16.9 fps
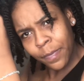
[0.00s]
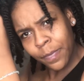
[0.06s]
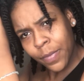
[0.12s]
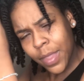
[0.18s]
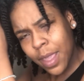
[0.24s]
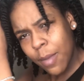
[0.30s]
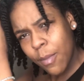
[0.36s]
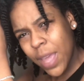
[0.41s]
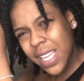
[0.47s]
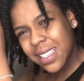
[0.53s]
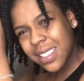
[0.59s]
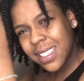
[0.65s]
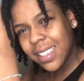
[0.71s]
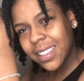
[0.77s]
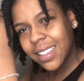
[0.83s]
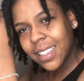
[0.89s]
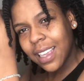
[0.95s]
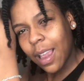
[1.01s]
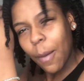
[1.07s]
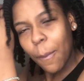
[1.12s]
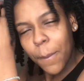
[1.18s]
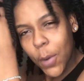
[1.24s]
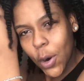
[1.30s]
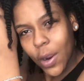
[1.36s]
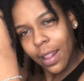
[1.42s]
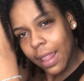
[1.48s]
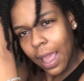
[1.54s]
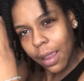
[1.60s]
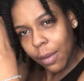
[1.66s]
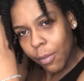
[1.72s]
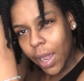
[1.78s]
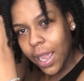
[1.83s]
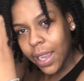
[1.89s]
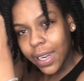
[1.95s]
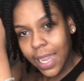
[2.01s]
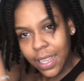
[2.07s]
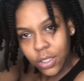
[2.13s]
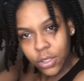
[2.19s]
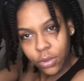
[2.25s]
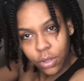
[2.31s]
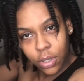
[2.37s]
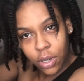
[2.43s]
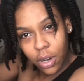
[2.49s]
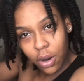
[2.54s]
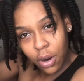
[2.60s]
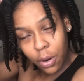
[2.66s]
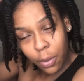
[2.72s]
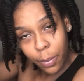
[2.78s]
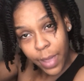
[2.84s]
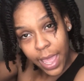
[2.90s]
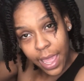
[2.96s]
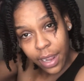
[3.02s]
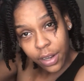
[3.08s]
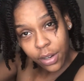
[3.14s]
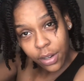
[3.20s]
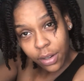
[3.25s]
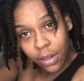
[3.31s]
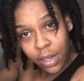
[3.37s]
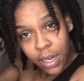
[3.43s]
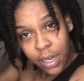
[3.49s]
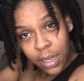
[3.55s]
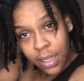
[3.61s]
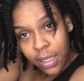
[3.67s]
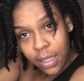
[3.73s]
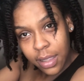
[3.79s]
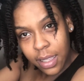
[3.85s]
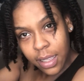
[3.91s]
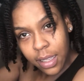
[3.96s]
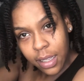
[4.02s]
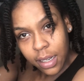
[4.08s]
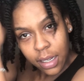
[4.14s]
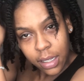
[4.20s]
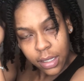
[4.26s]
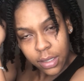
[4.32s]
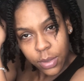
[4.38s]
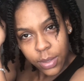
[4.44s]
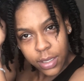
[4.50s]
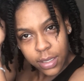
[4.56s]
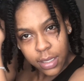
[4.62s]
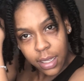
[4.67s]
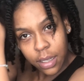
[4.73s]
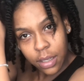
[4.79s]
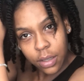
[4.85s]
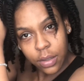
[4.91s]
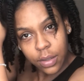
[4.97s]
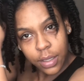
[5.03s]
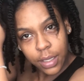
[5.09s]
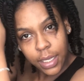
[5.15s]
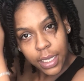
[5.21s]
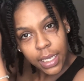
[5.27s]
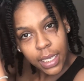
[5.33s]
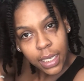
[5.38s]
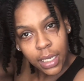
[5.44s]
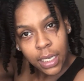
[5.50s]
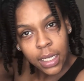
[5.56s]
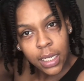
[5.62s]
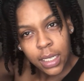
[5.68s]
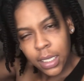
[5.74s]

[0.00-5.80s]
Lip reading: It makes it look more like my natural curl pattern than a twist out, and